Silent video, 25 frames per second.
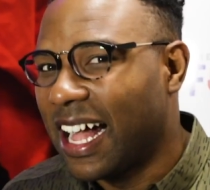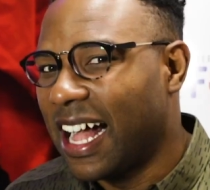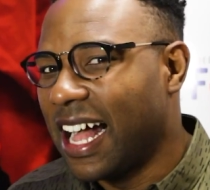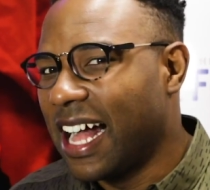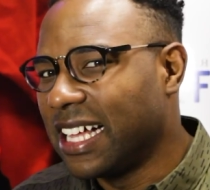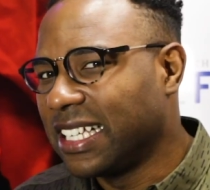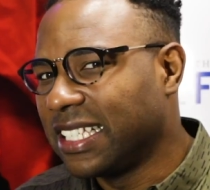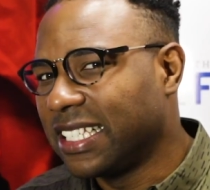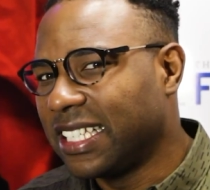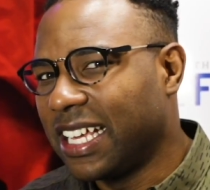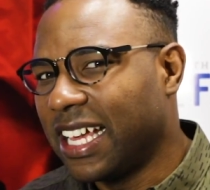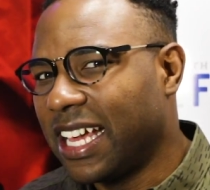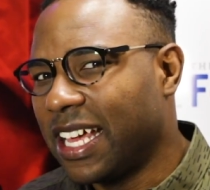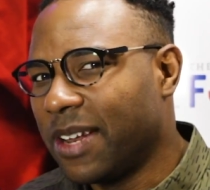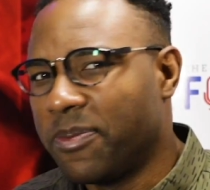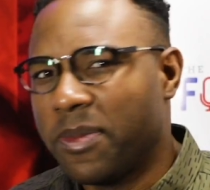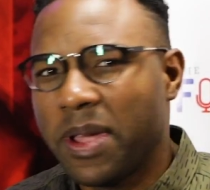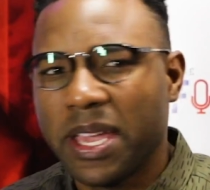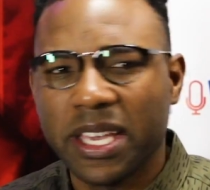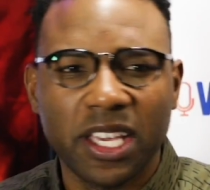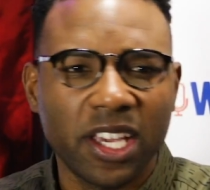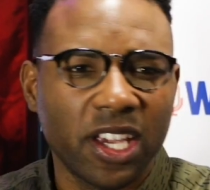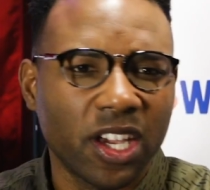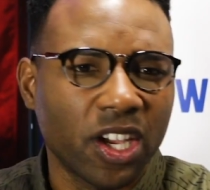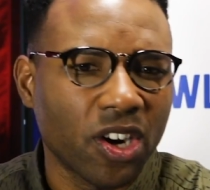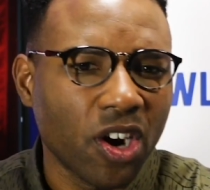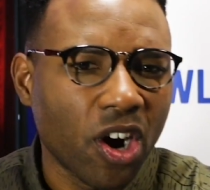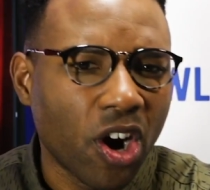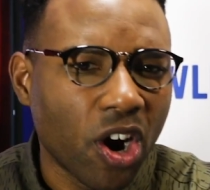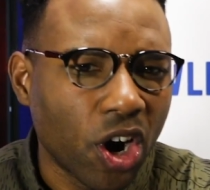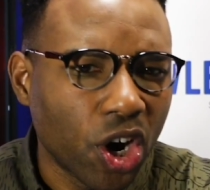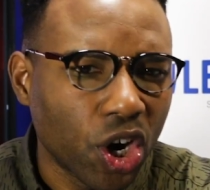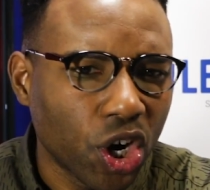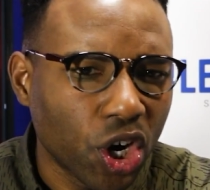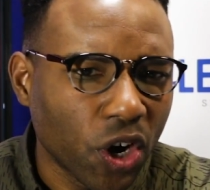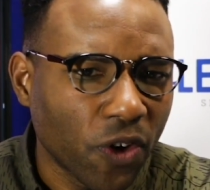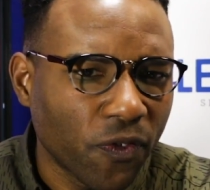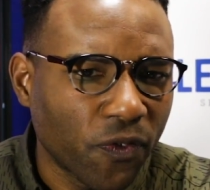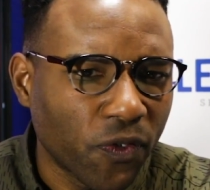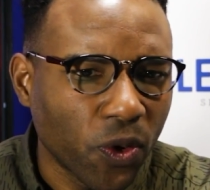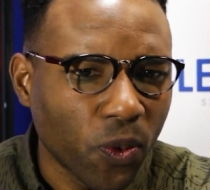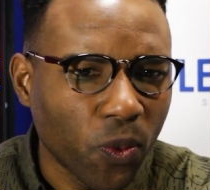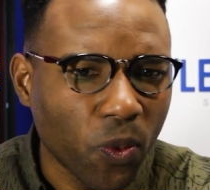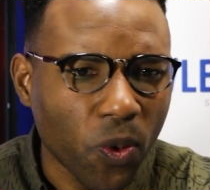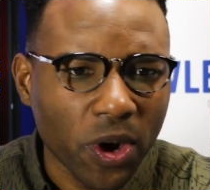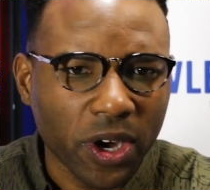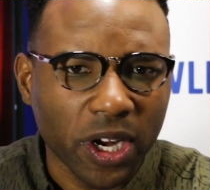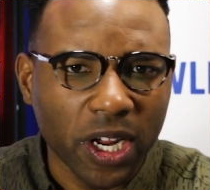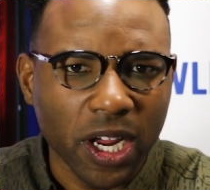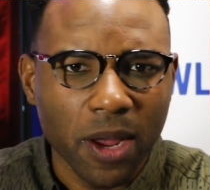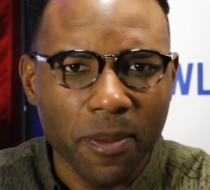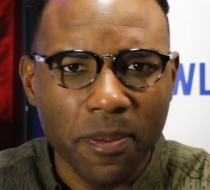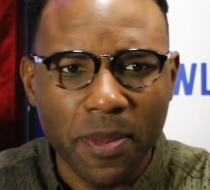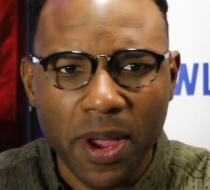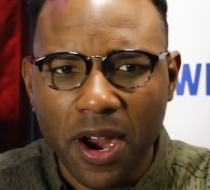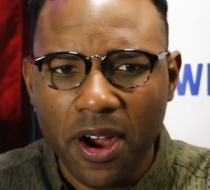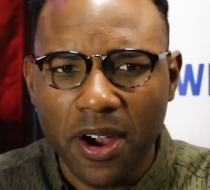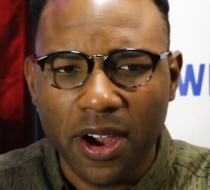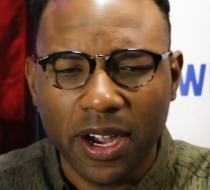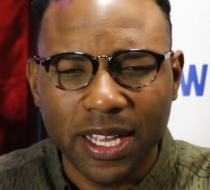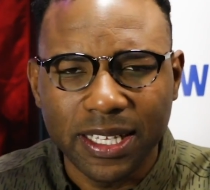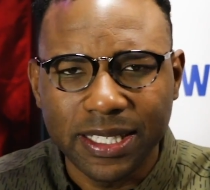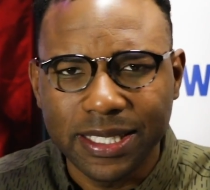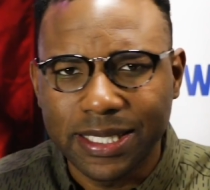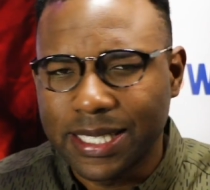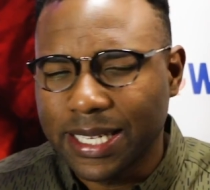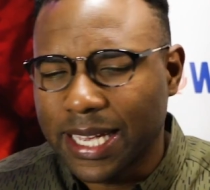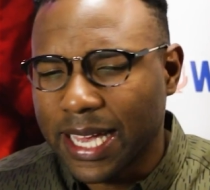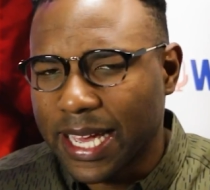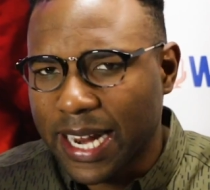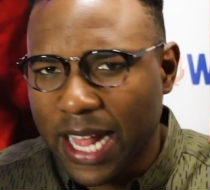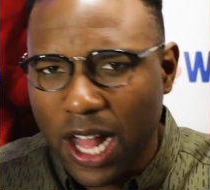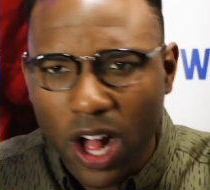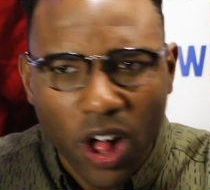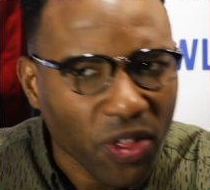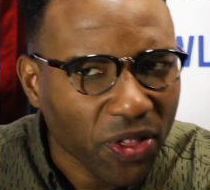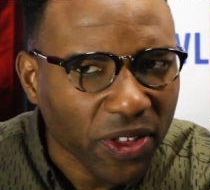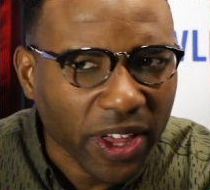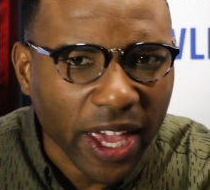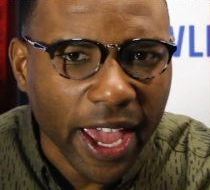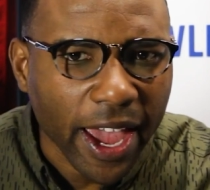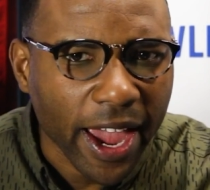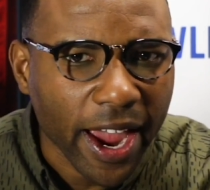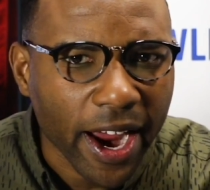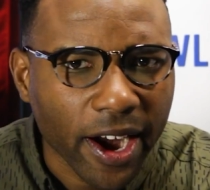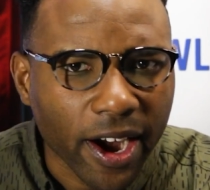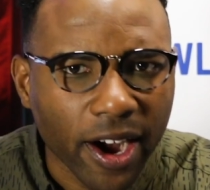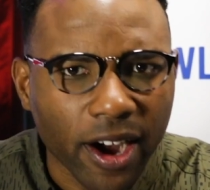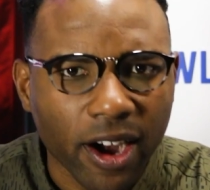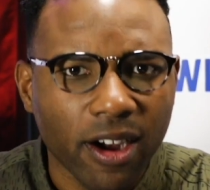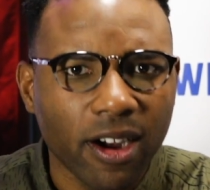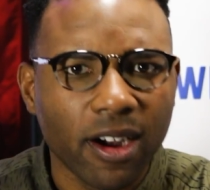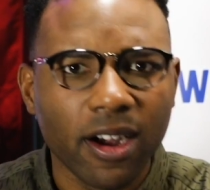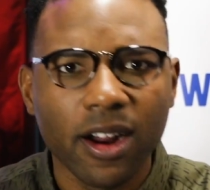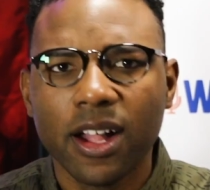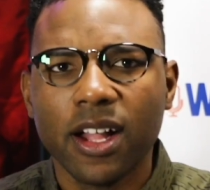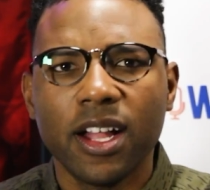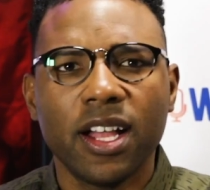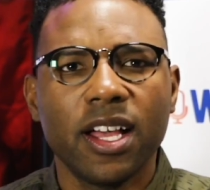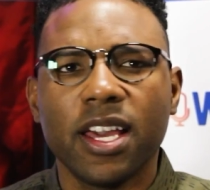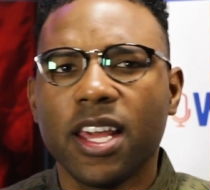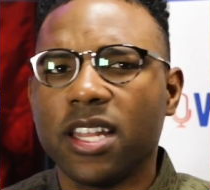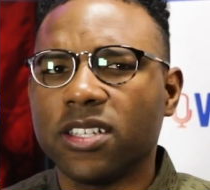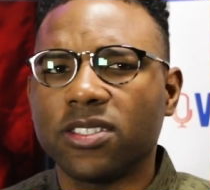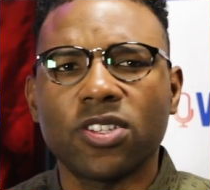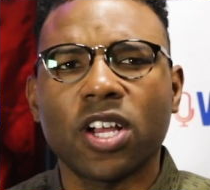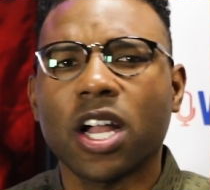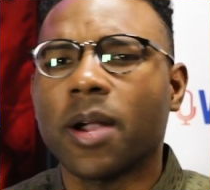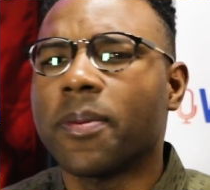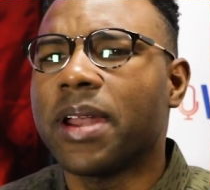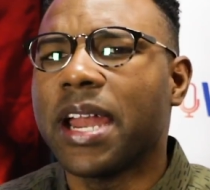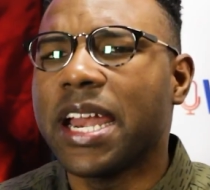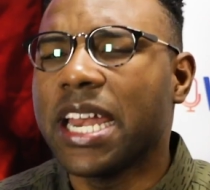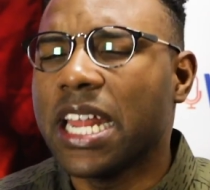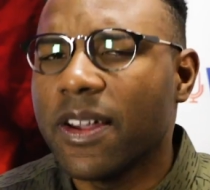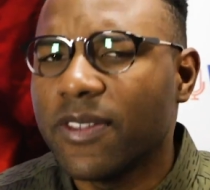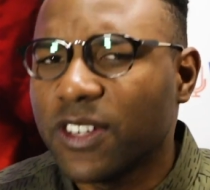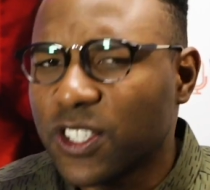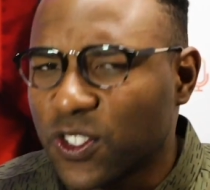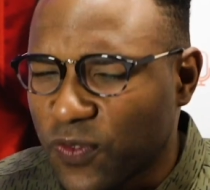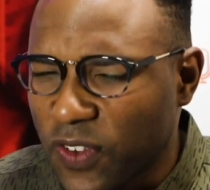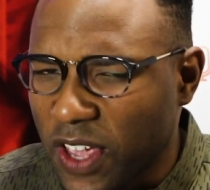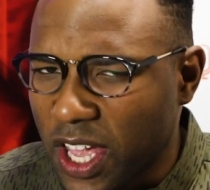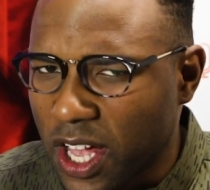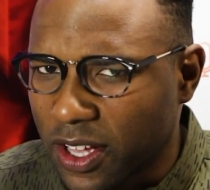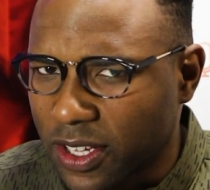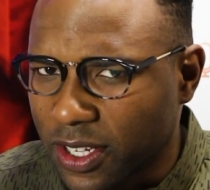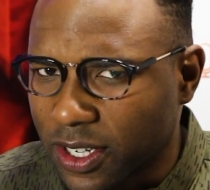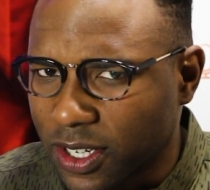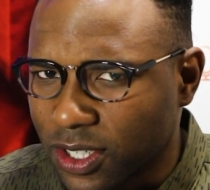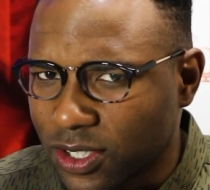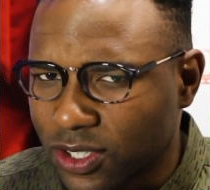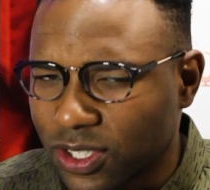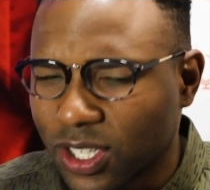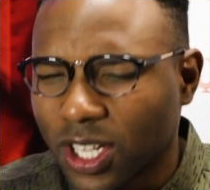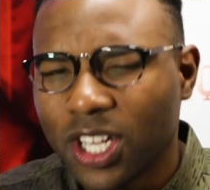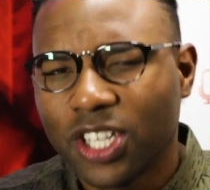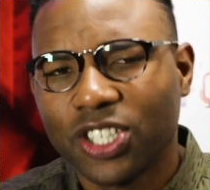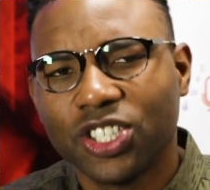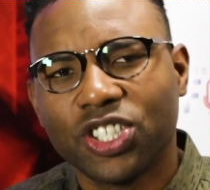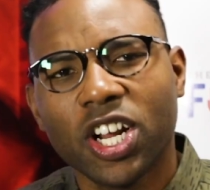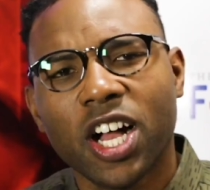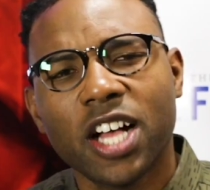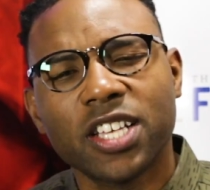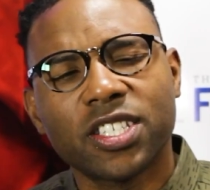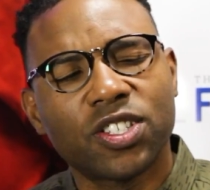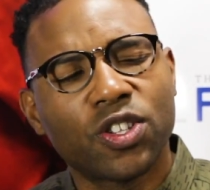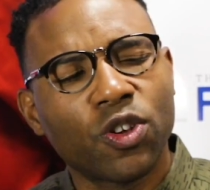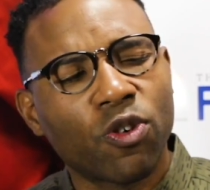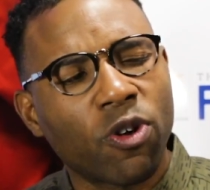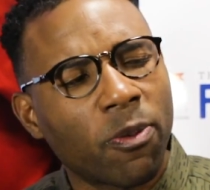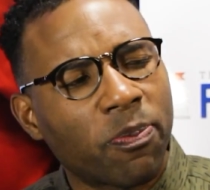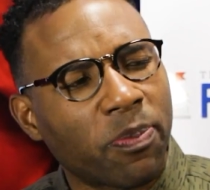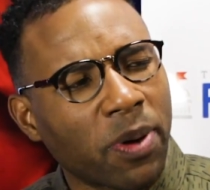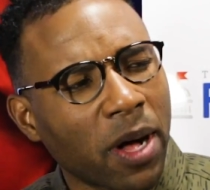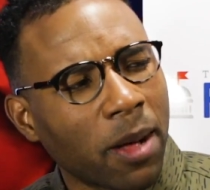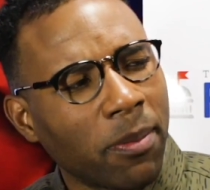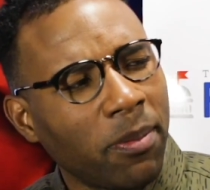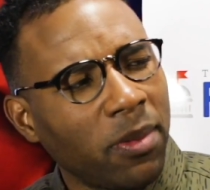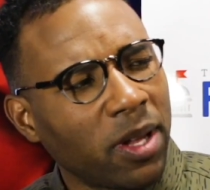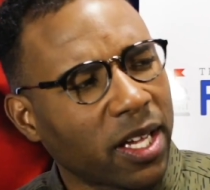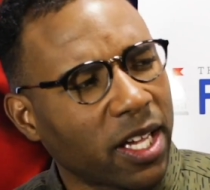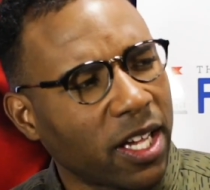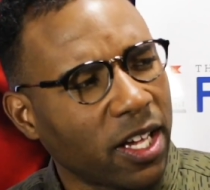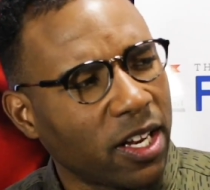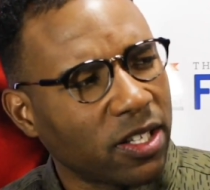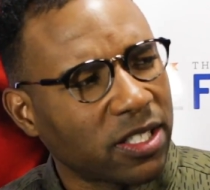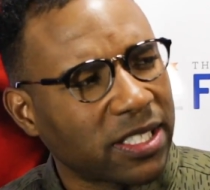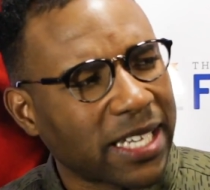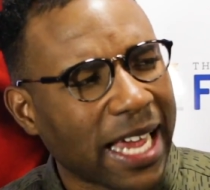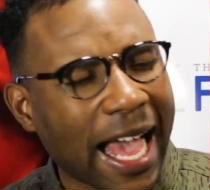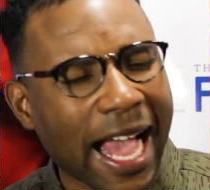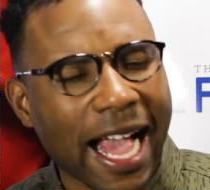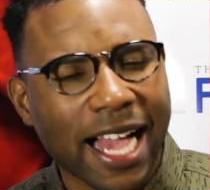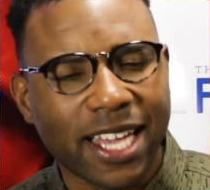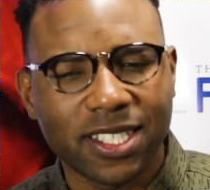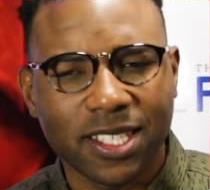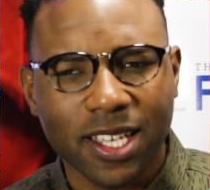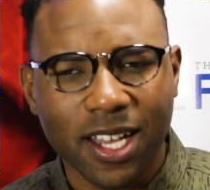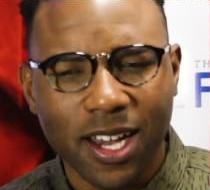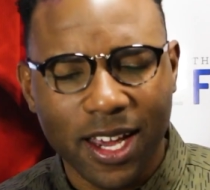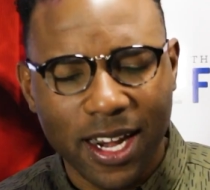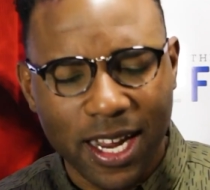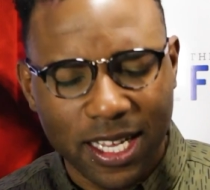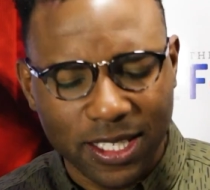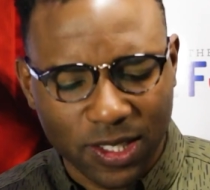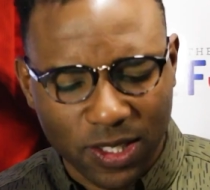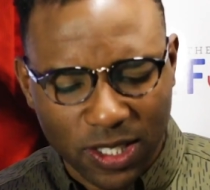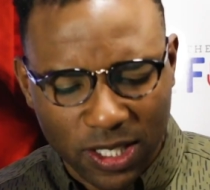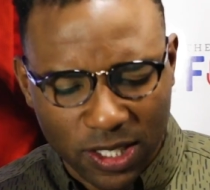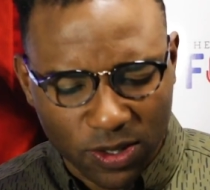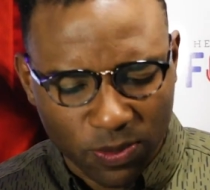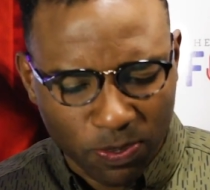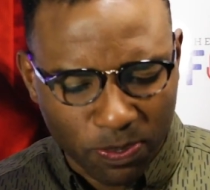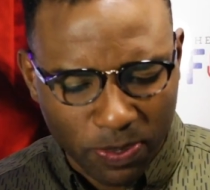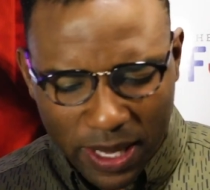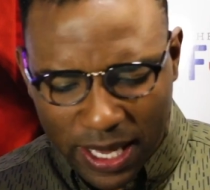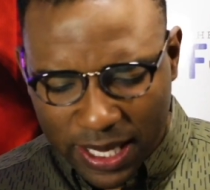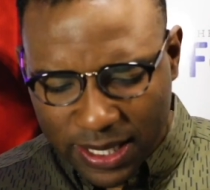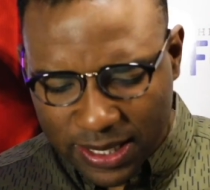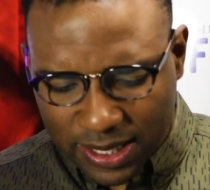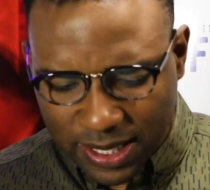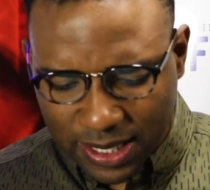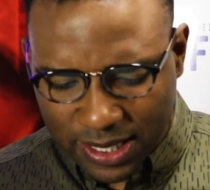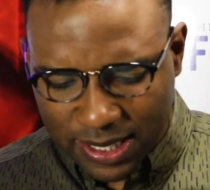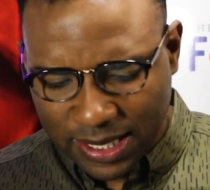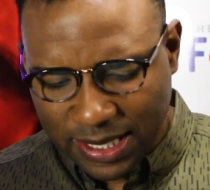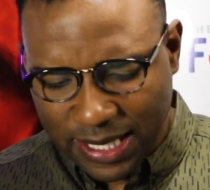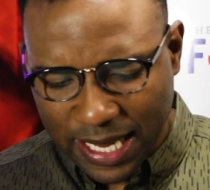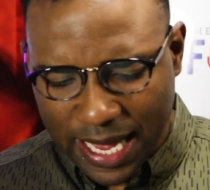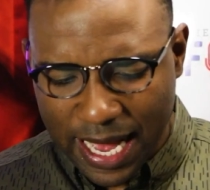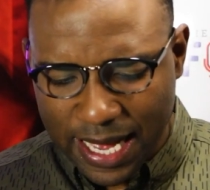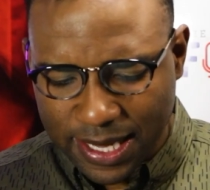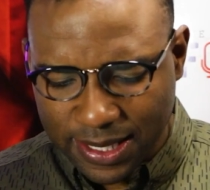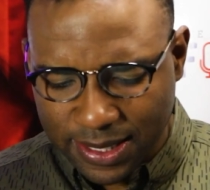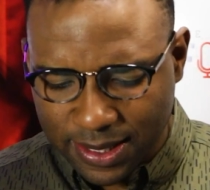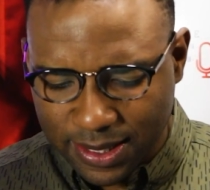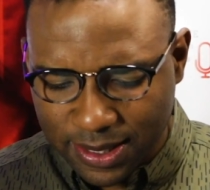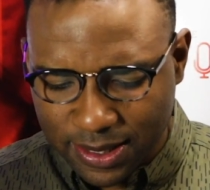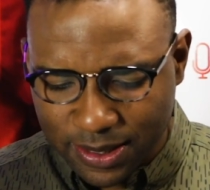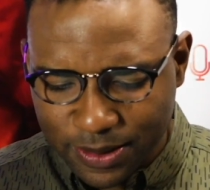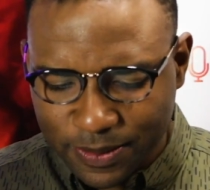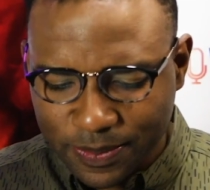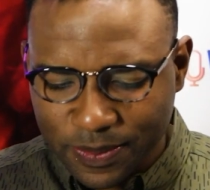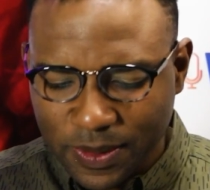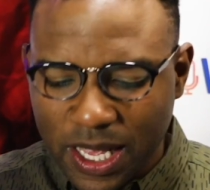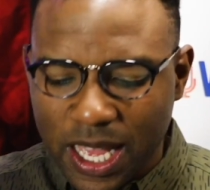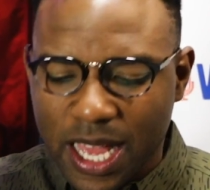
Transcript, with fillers: as in making it harder for working Americans to get health care, he doesn't talk about any of his failures, just the Republican tax cut as this big success.